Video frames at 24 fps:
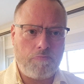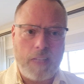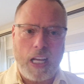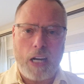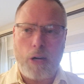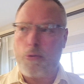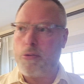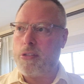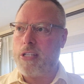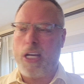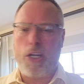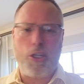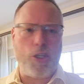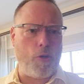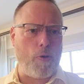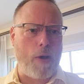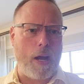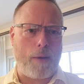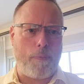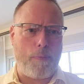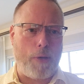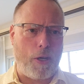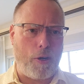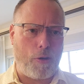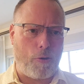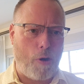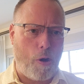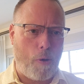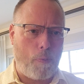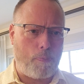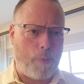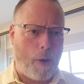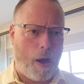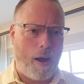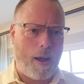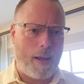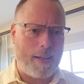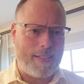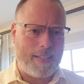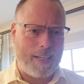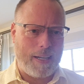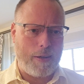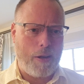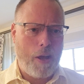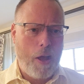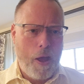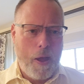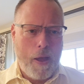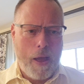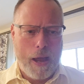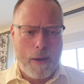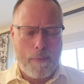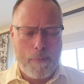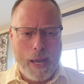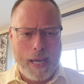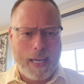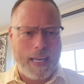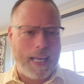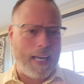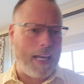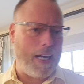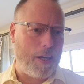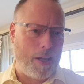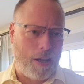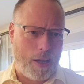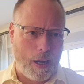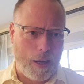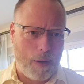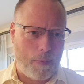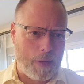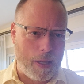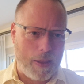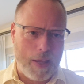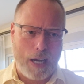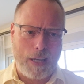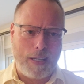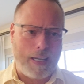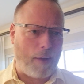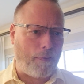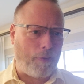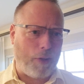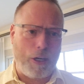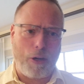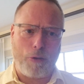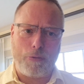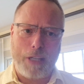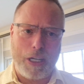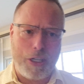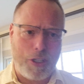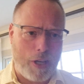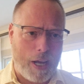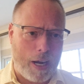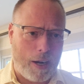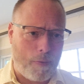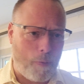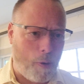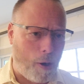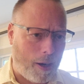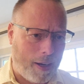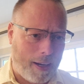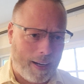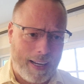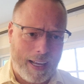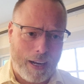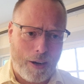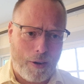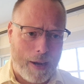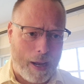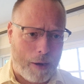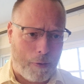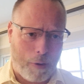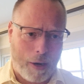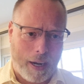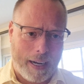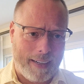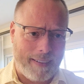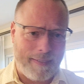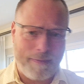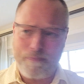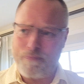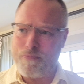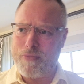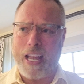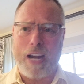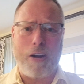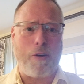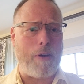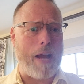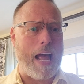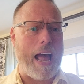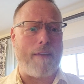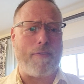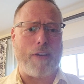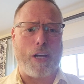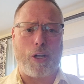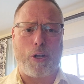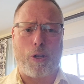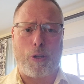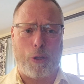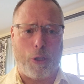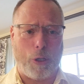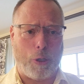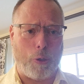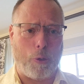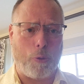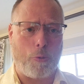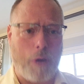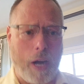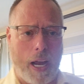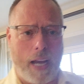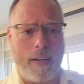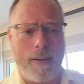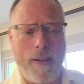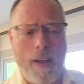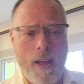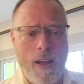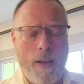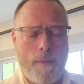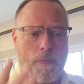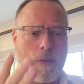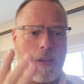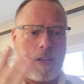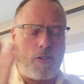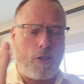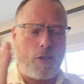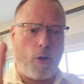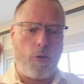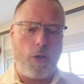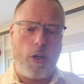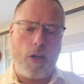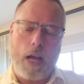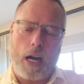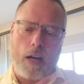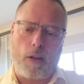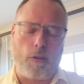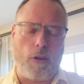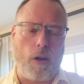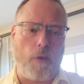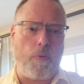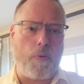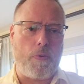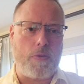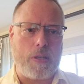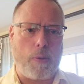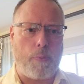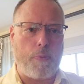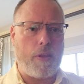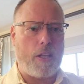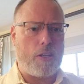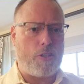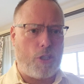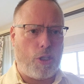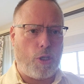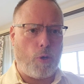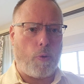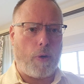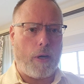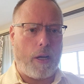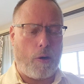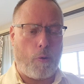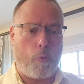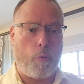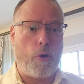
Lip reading: They don't teach you how to be your own boss and make income, and they definitely don't teach you how to market internet right. They don't have a clue, right? So you got to learn from someone that's doing it.